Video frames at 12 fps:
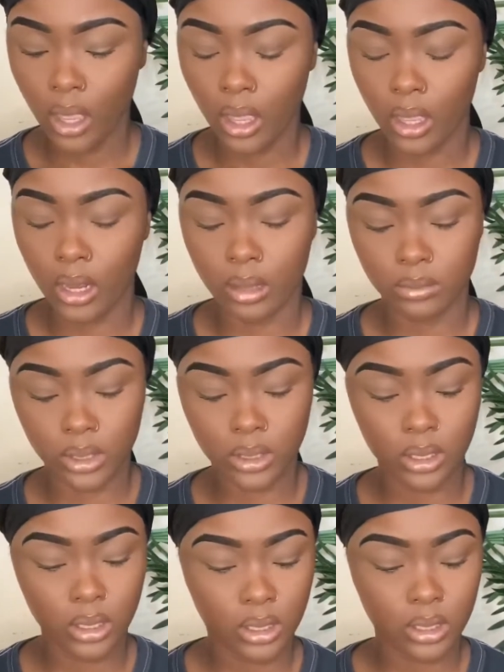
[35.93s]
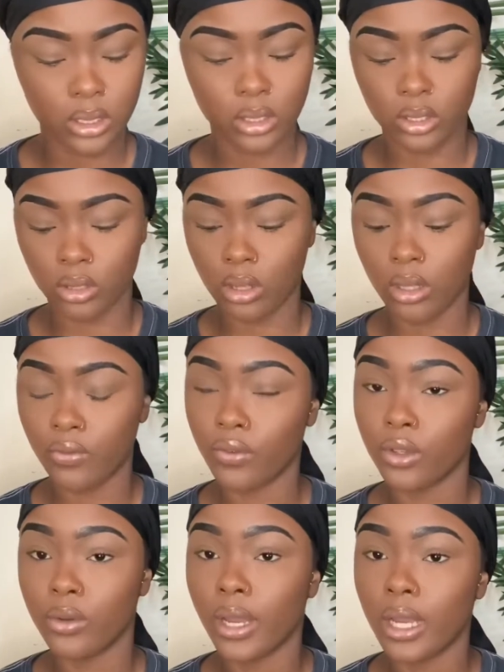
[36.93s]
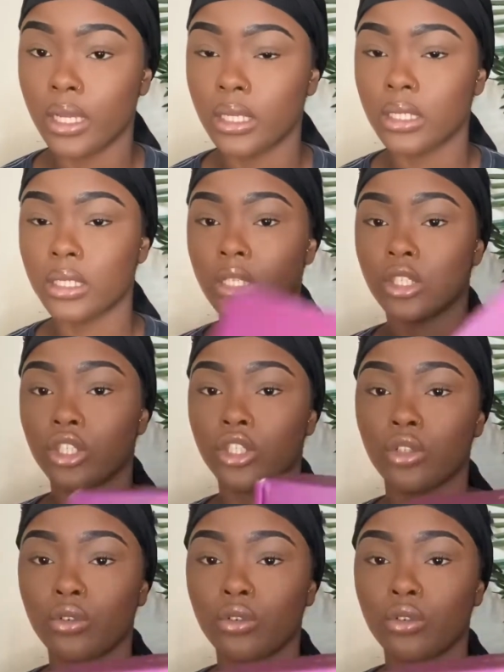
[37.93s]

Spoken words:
and I'm just gonna install it for you guys and show